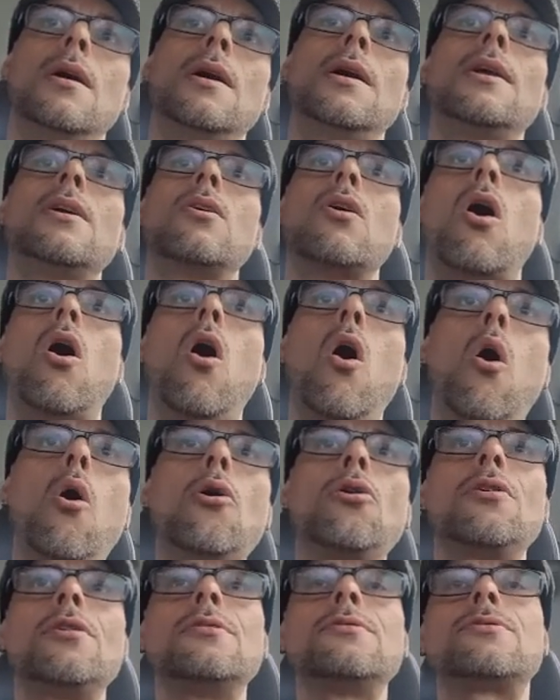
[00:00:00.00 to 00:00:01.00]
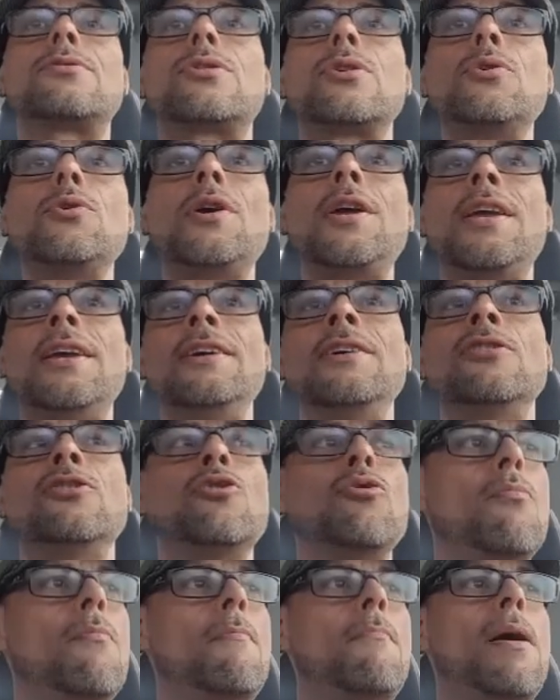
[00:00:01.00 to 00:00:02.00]
in order to
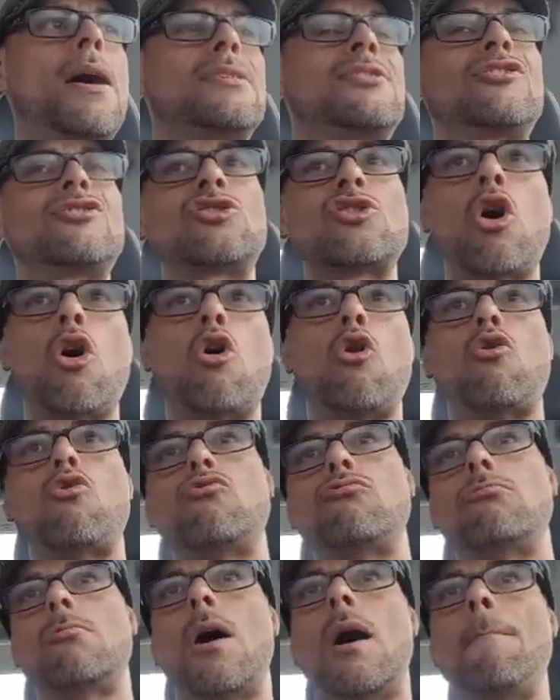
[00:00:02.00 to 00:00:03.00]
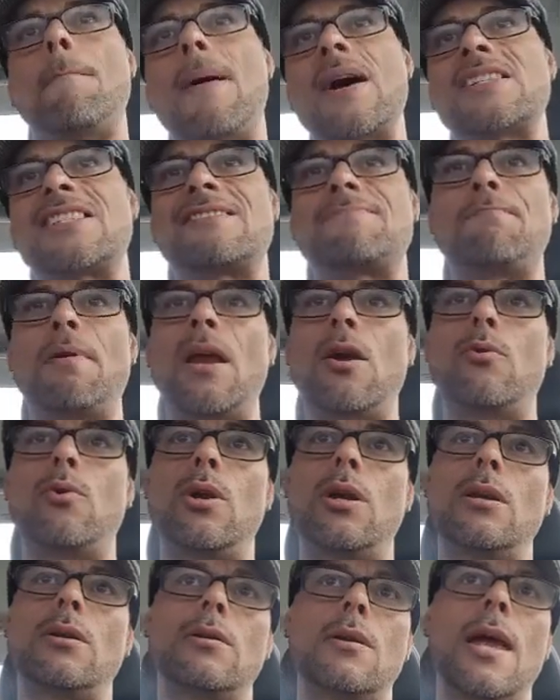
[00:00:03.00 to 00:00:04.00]
heal my soul and my
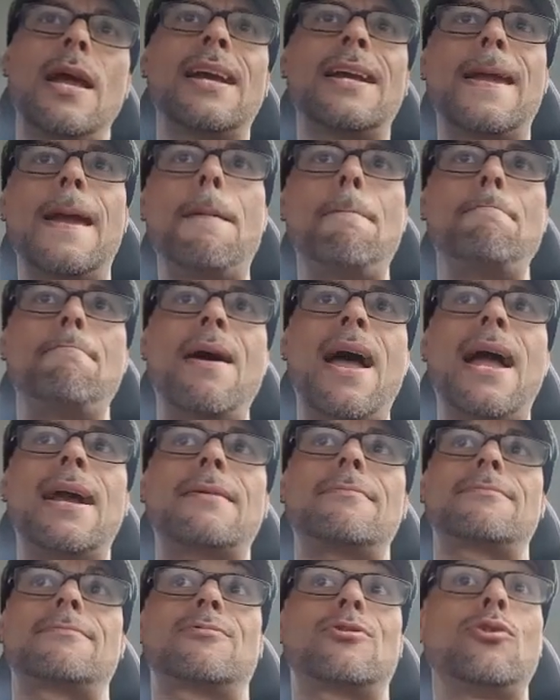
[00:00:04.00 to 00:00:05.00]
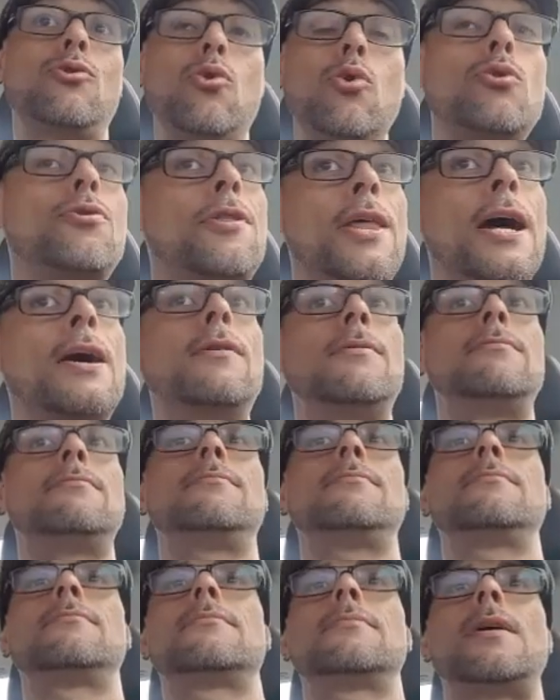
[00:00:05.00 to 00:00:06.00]
spirit and get back to them.
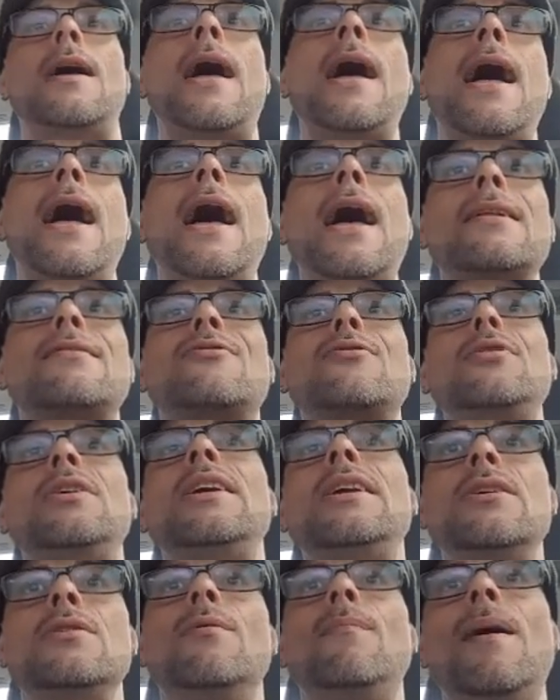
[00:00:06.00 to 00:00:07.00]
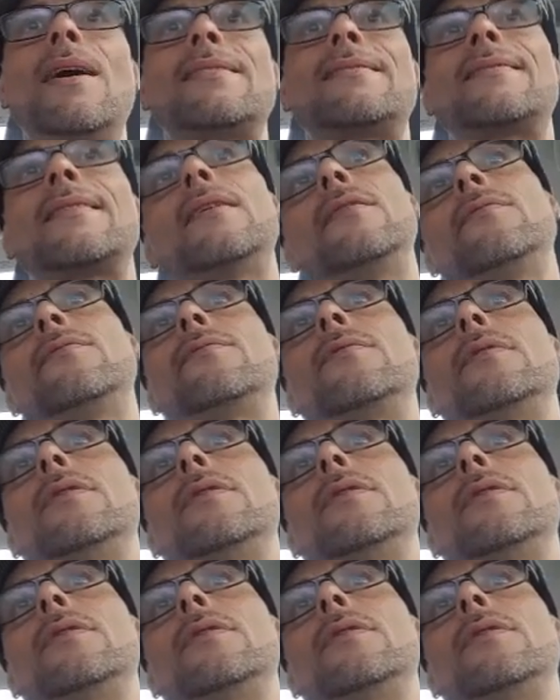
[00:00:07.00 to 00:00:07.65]
I had to heal myself.